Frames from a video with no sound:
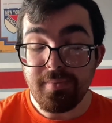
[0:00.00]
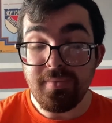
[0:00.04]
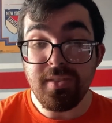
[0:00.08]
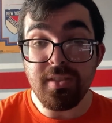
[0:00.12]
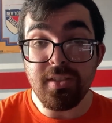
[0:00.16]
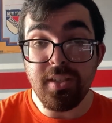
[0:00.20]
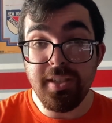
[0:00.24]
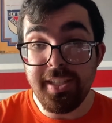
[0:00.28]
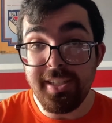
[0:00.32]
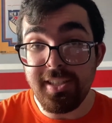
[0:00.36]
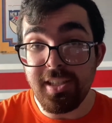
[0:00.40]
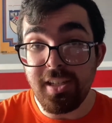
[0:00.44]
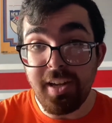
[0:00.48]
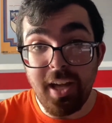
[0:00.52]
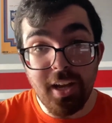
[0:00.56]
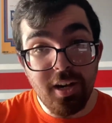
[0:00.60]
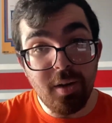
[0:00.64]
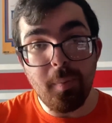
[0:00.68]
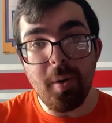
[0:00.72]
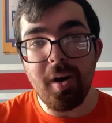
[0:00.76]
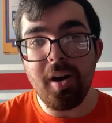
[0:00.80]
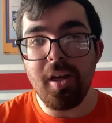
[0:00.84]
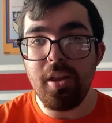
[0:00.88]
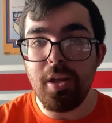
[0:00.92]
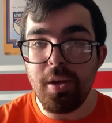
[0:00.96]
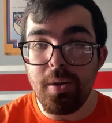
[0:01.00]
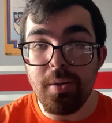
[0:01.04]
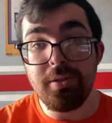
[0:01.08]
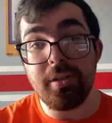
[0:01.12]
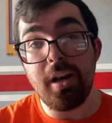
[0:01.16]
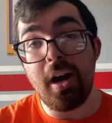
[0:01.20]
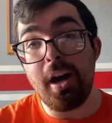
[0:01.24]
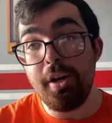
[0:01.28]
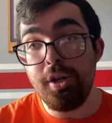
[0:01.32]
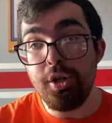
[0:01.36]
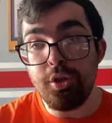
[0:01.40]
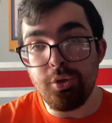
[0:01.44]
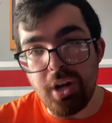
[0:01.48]
He's another one of those
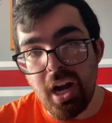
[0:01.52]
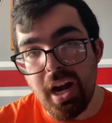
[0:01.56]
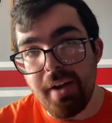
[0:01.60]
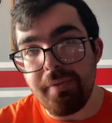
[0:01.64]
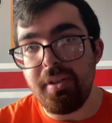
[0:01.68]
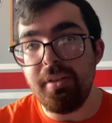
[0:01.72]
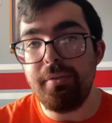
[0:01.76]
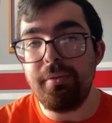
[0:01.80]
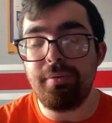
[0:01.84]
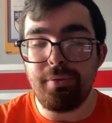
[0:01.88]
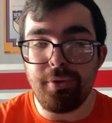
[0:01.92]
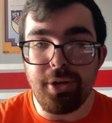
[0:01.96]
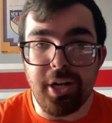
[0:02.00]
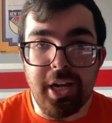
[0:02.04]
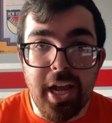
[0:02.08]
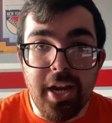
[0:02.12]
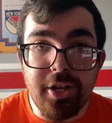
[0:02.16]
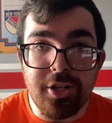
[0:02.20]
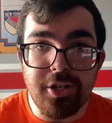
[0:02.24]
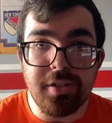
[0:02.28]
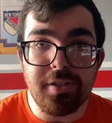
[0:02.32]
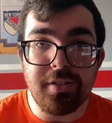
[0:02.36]
undrafted free agents